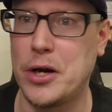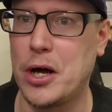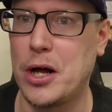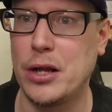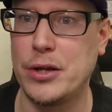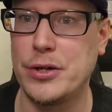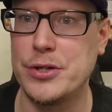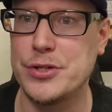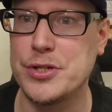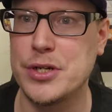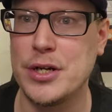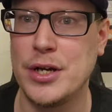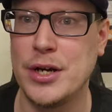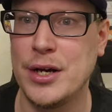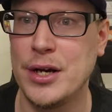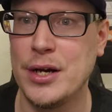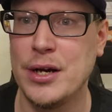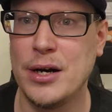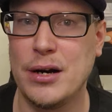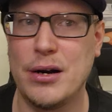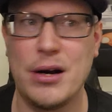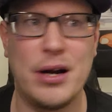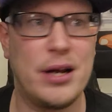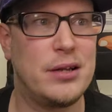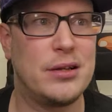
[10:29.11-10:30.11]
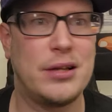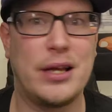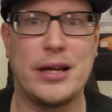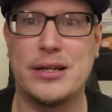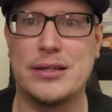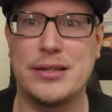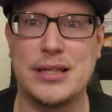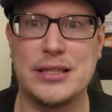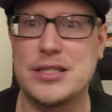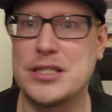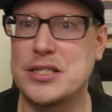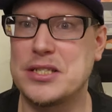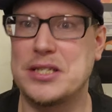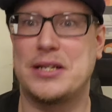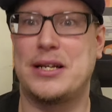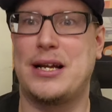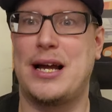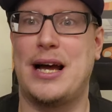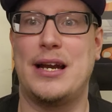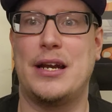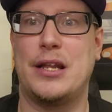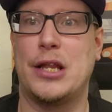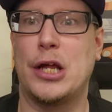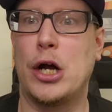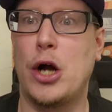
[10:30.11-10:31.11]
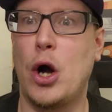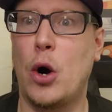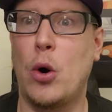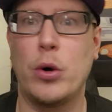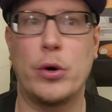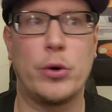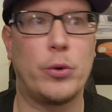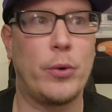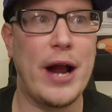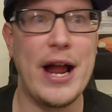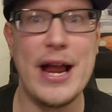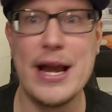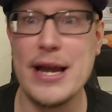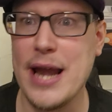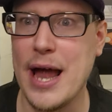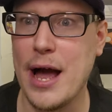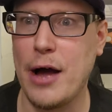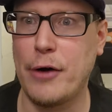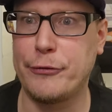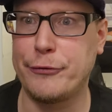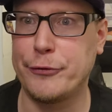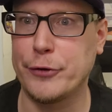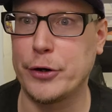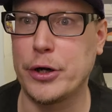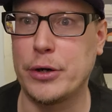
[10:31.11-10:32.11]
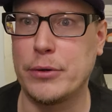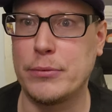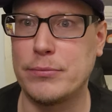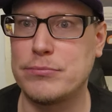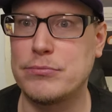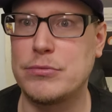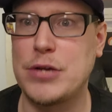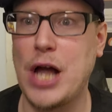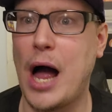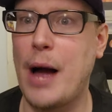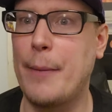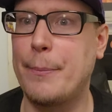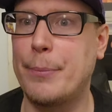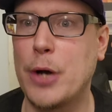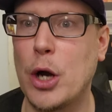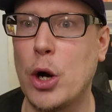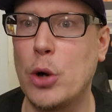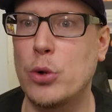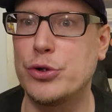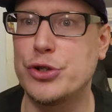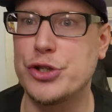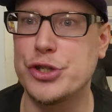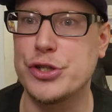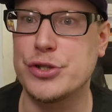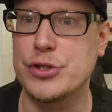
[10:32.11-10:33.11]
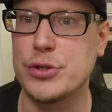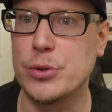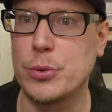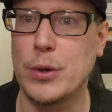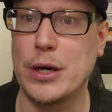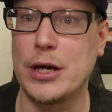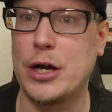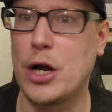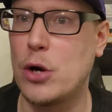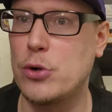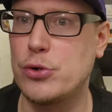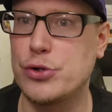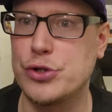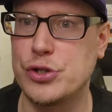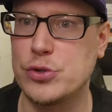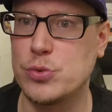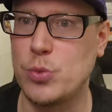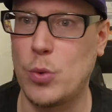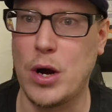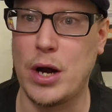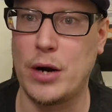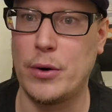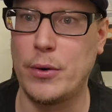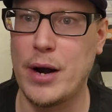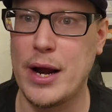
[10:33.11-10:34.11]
Right? Like, that's kind of the going rate now for top coaches or what coaches want.